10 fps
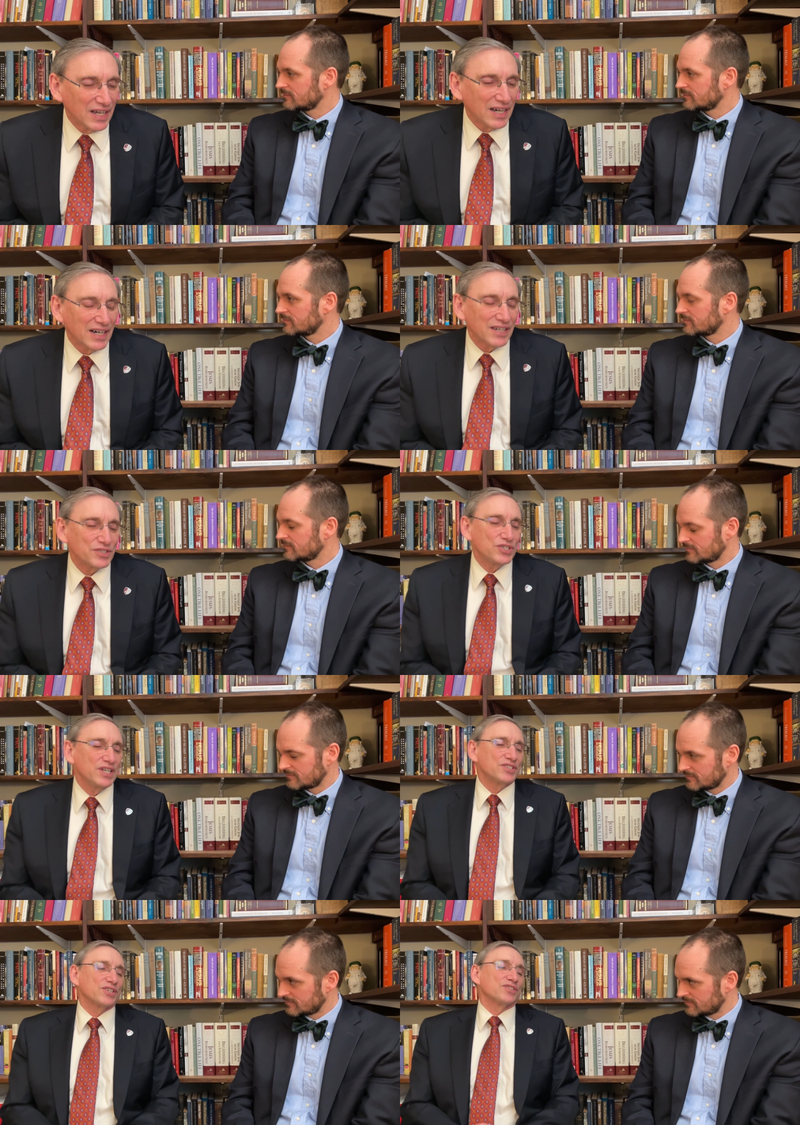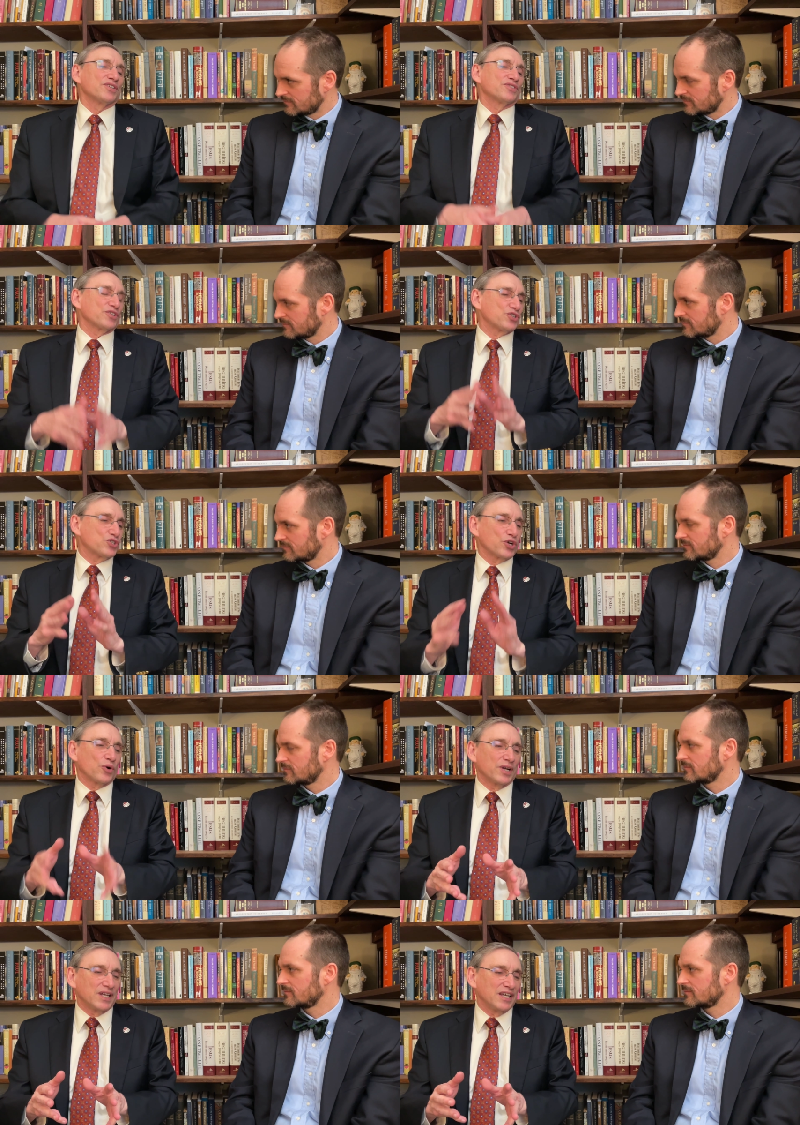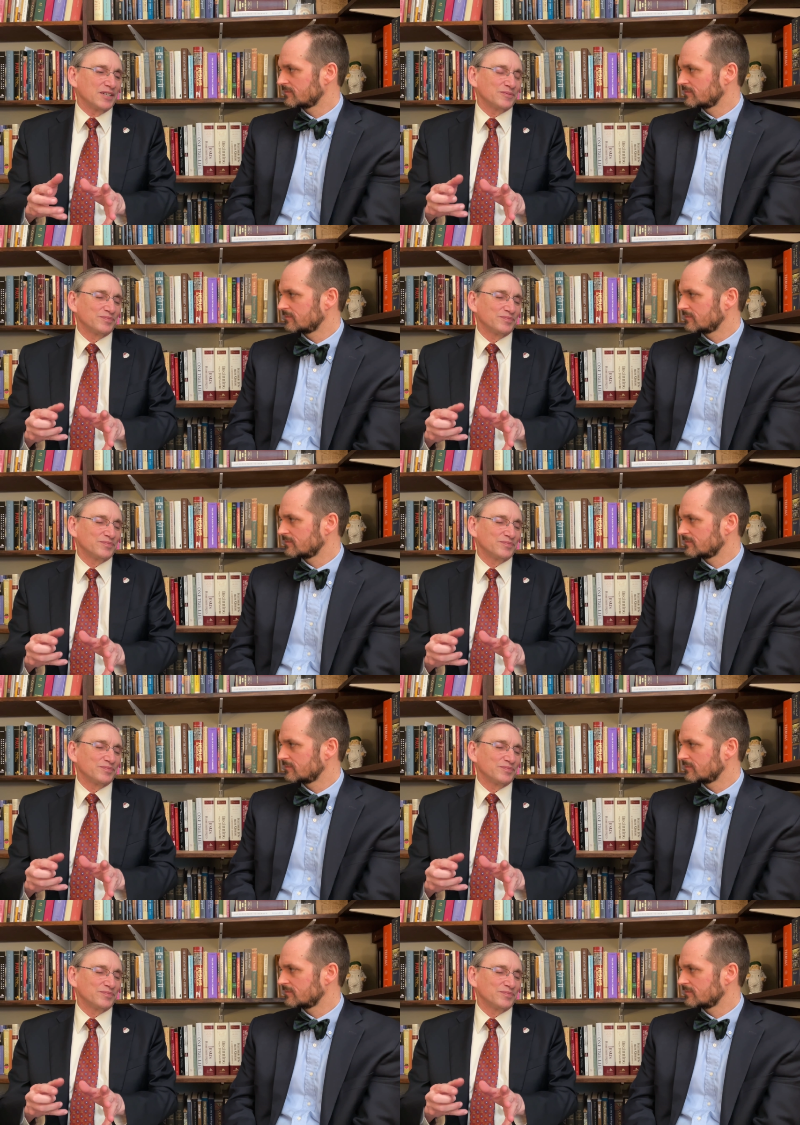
Speaker 1: Uh, Jesus is the surety